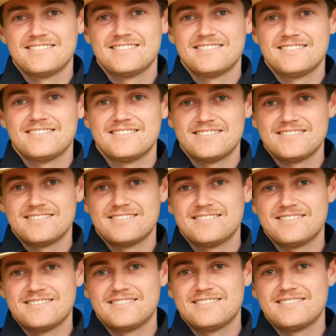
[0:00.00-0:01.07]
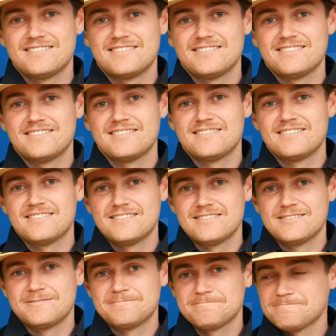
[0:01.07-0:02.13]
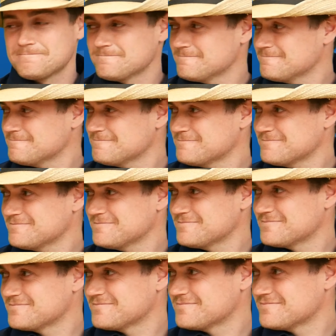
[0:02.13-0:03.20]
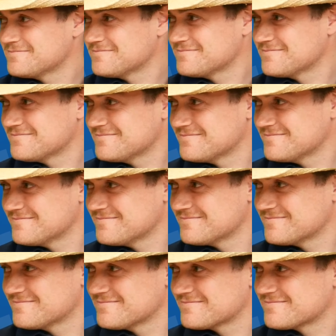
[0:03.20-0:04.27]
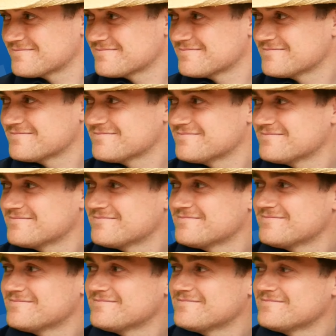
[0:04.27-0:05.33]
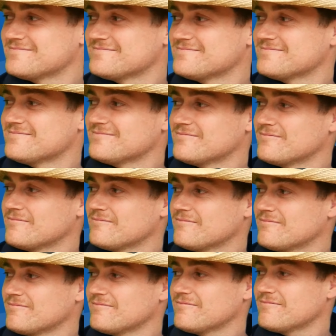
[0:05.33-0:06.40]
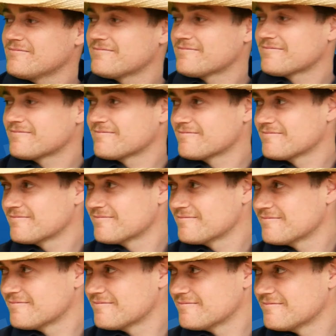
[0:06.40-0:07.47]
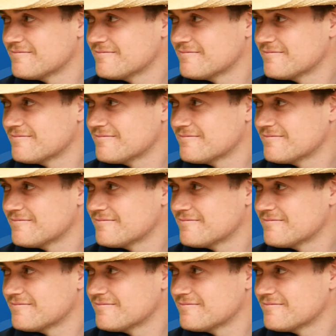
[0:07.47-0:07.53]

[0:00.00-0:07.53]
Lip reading: (not speaking)